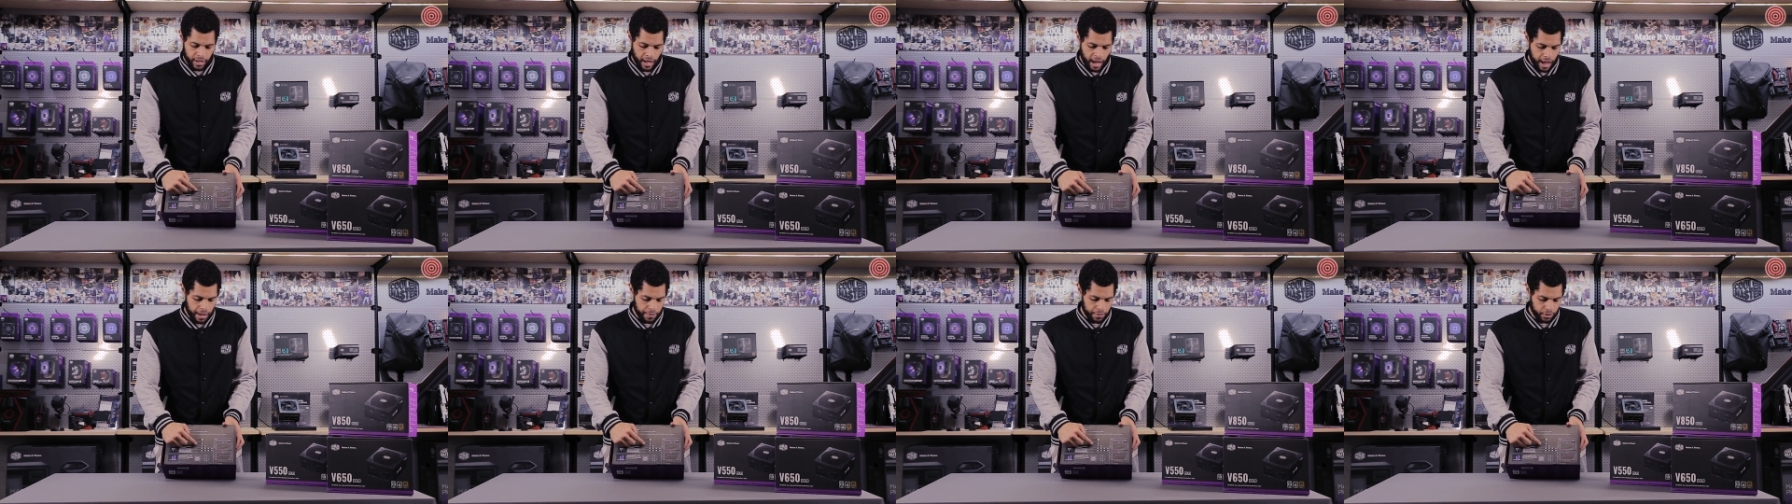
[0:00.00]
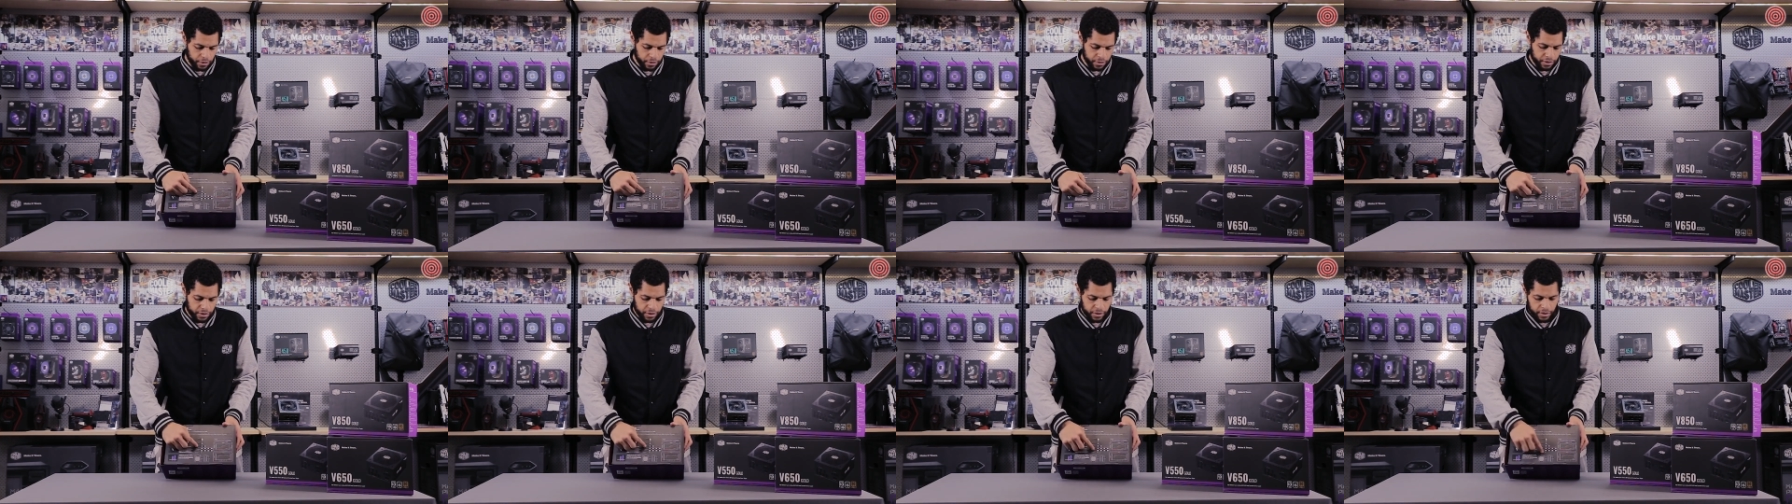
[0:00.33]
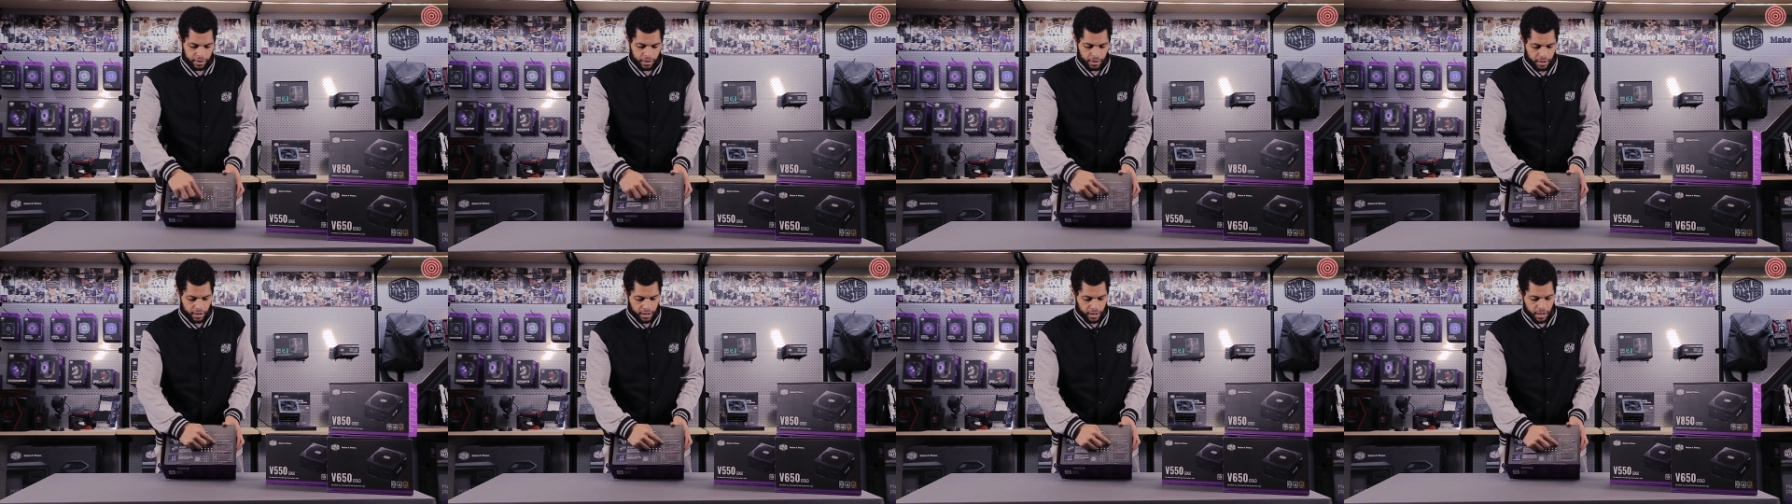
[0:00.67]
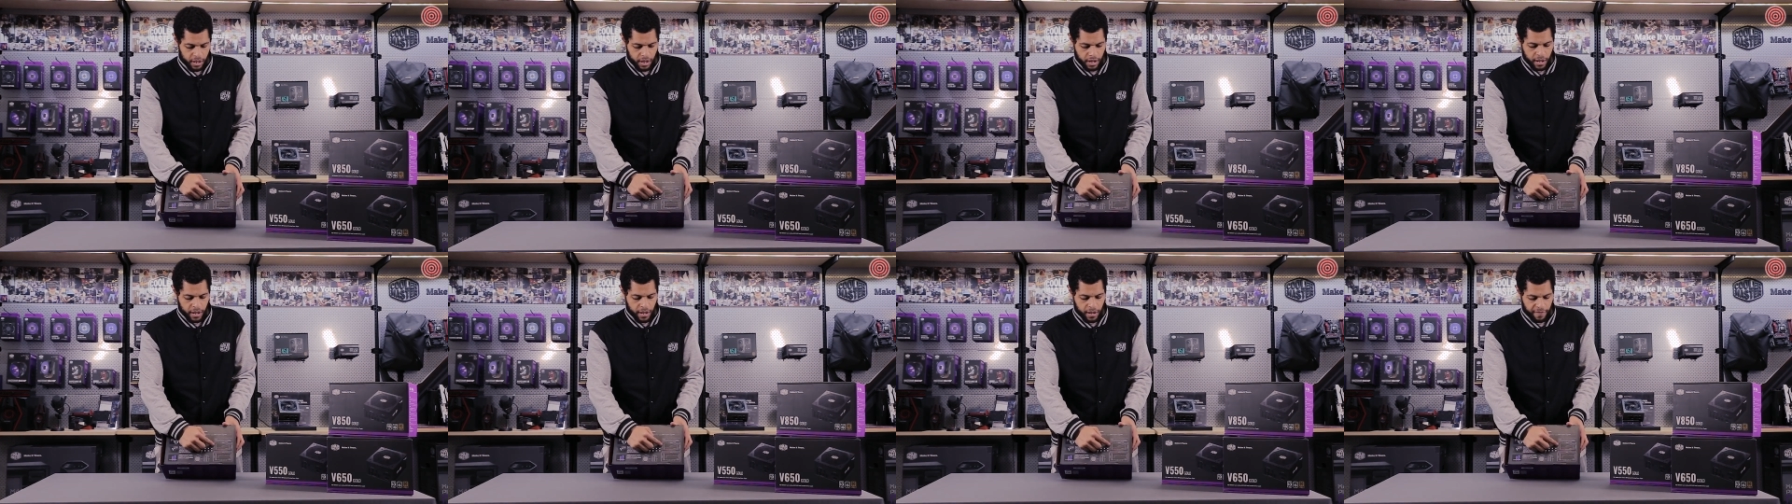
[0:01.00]
cables,
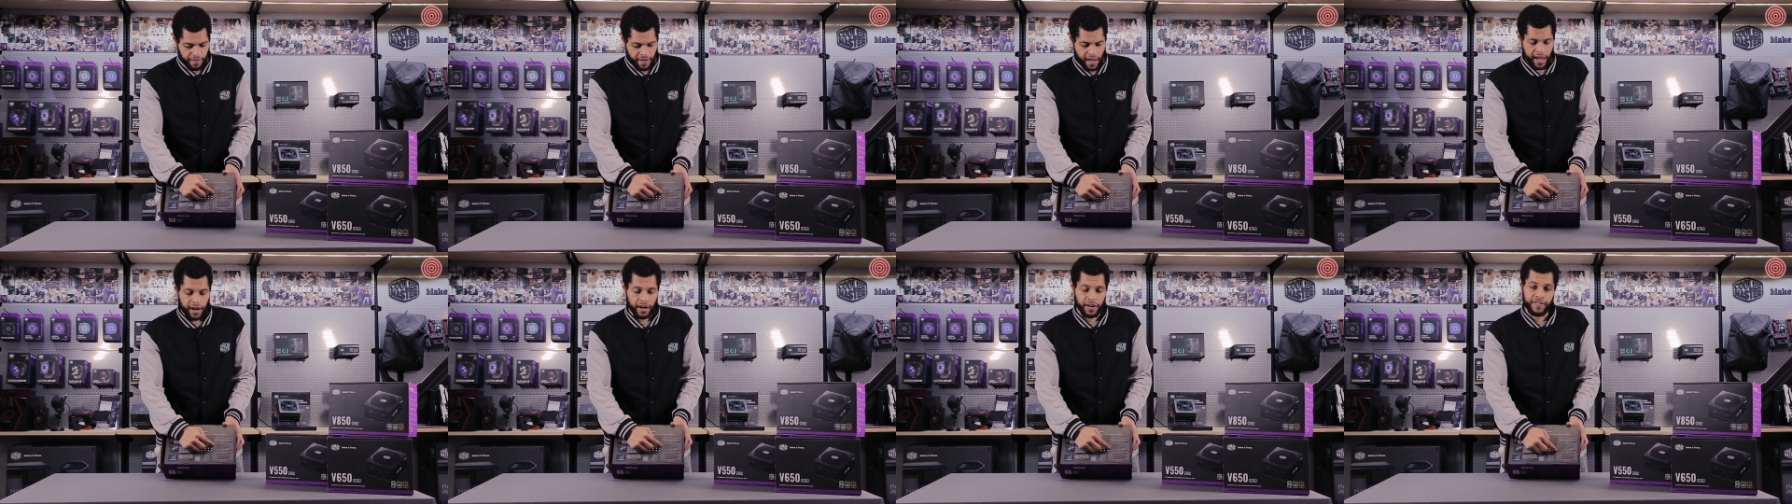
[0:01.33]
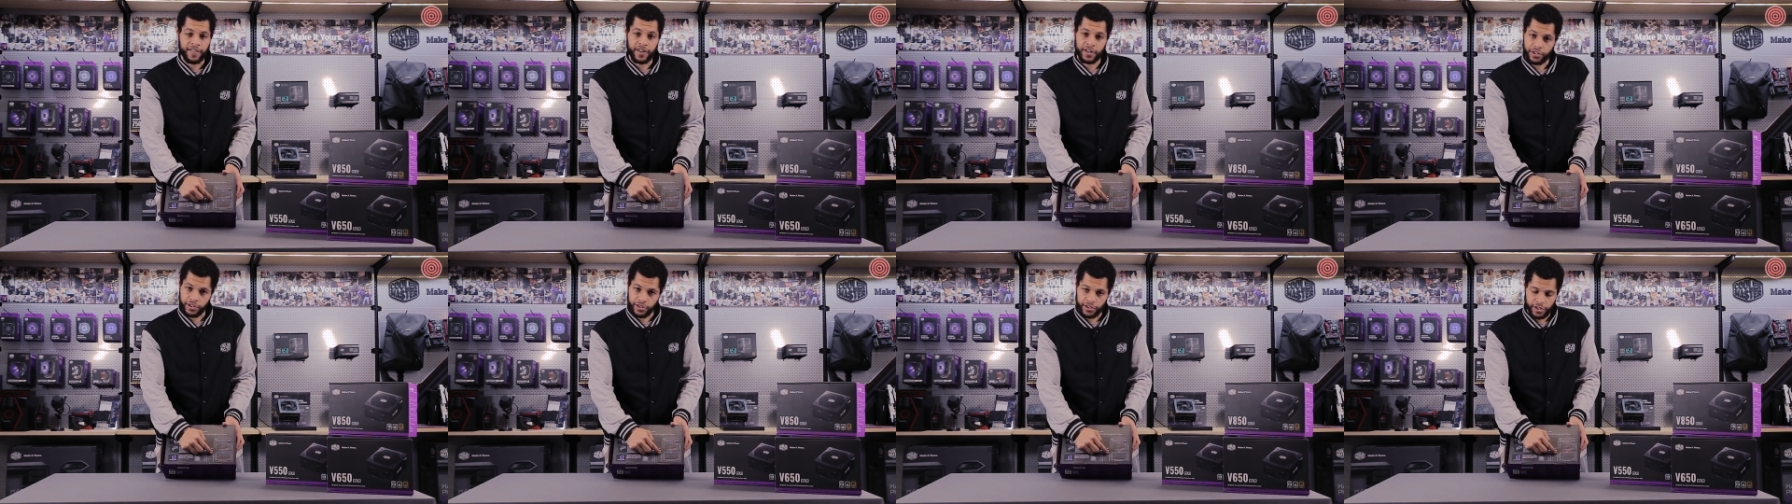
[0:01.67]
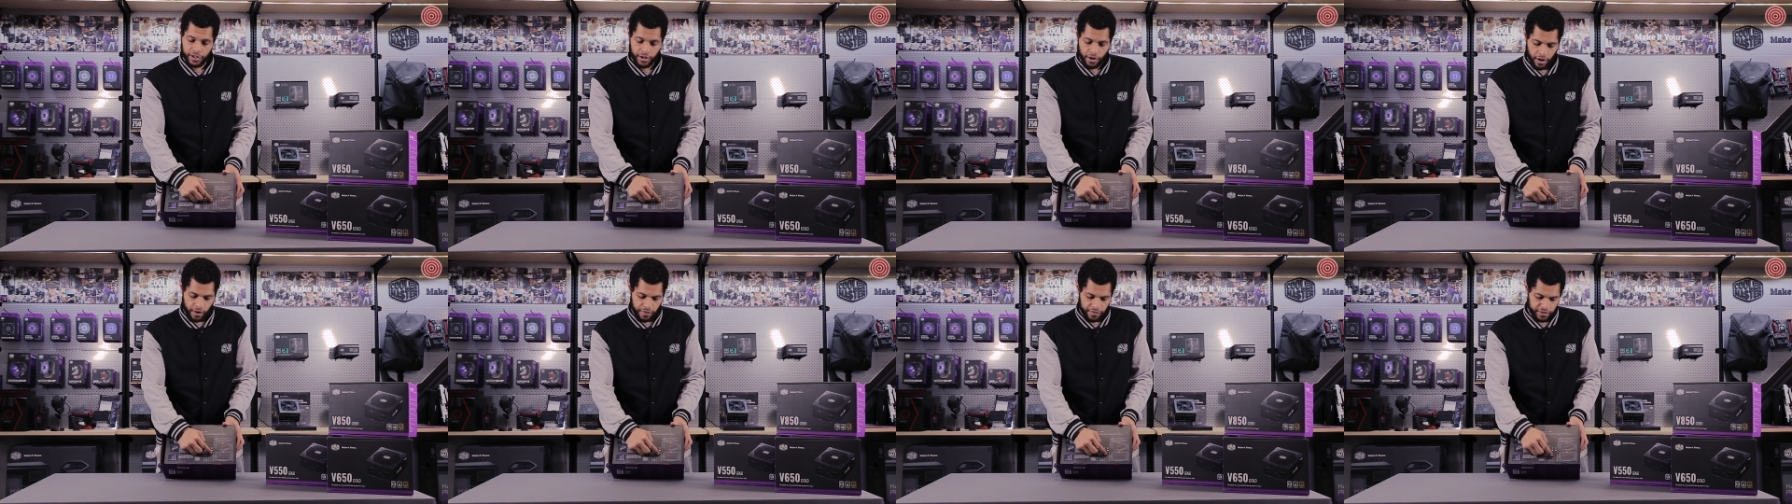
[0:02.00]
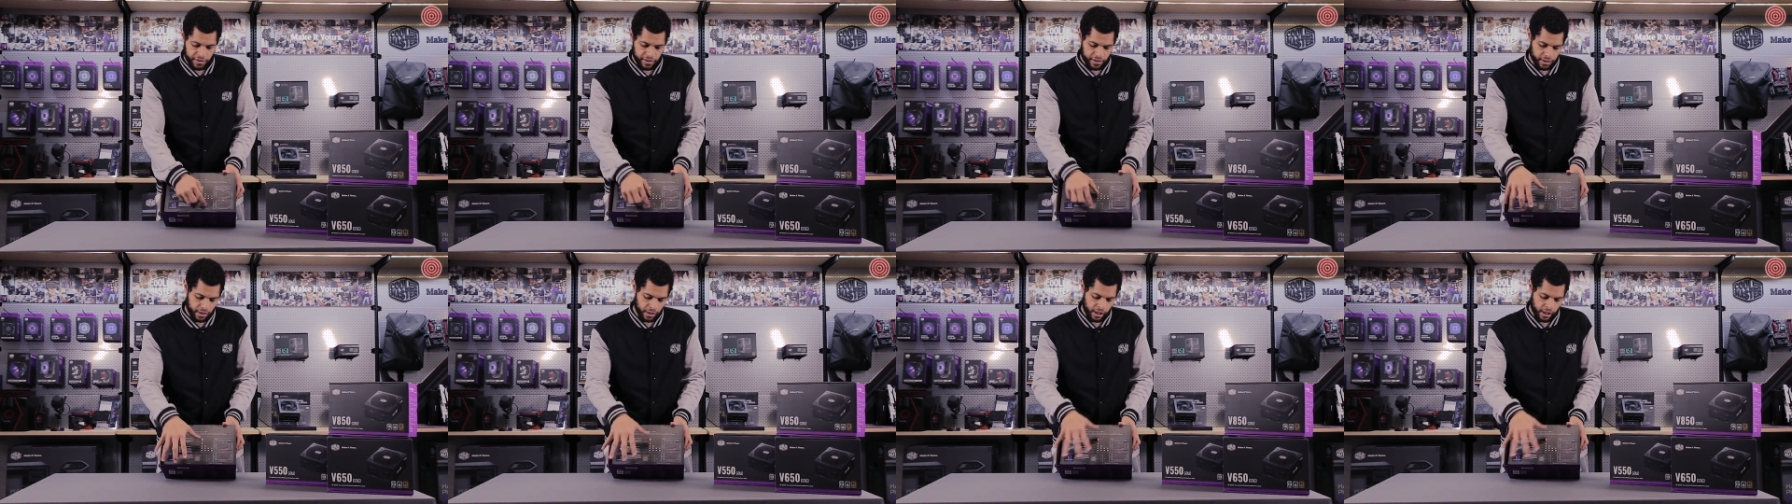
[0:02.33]
standard efficiency curves,